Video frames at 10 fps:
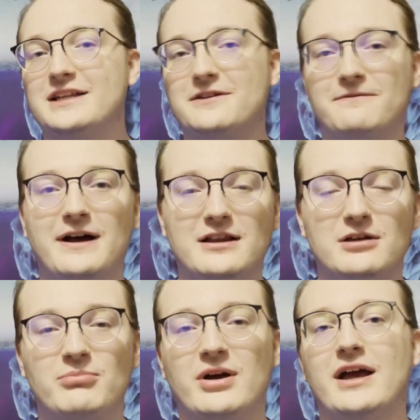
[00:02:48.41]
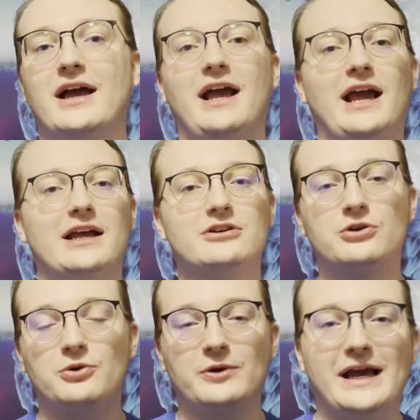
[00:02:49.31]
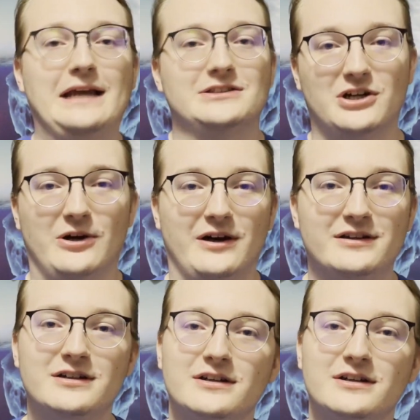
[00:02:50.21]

develop, and create on.